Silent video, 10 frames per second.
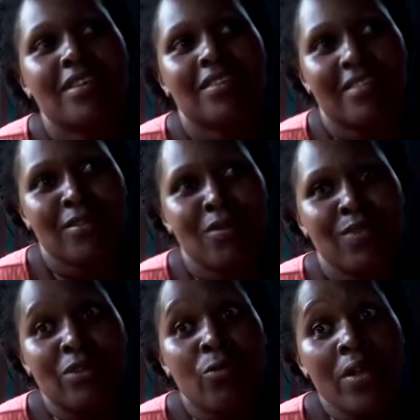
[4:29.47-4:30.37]
So,
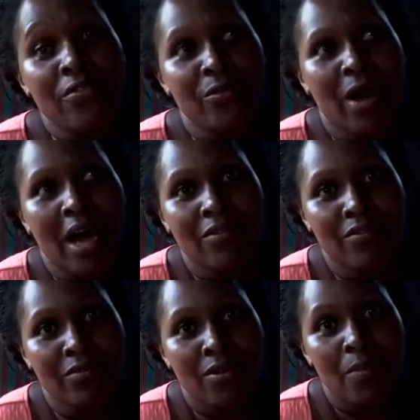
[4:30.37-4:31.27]
but once you have
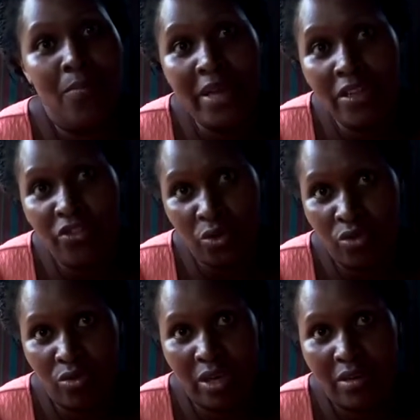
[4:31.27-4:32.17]
many
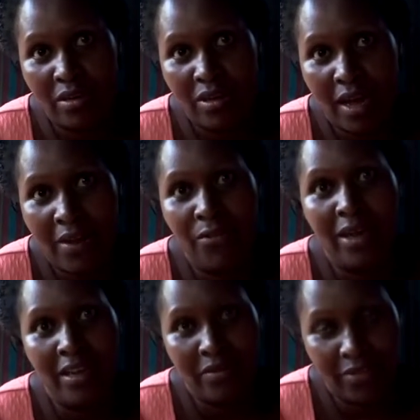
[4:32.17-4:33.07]
children and you're
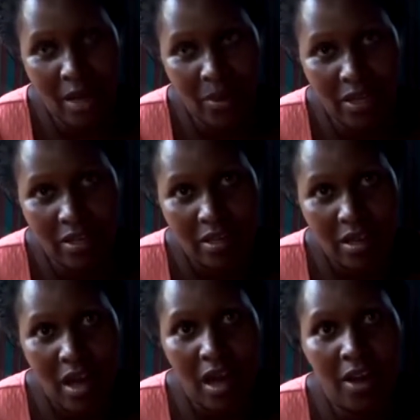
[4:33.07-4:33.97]
in the family
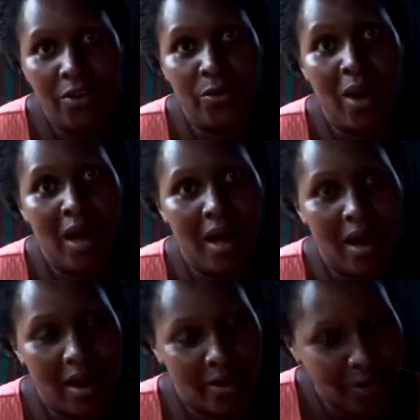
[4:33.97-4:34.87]
and you are
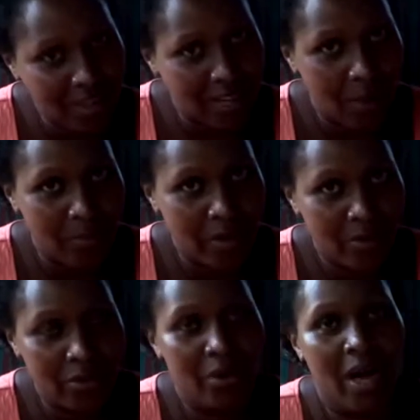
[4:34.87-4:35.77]
not happy
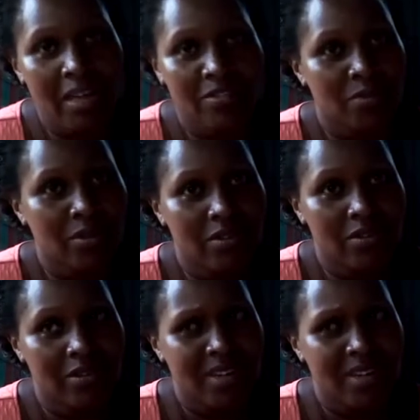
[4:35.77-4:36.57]
with your husband,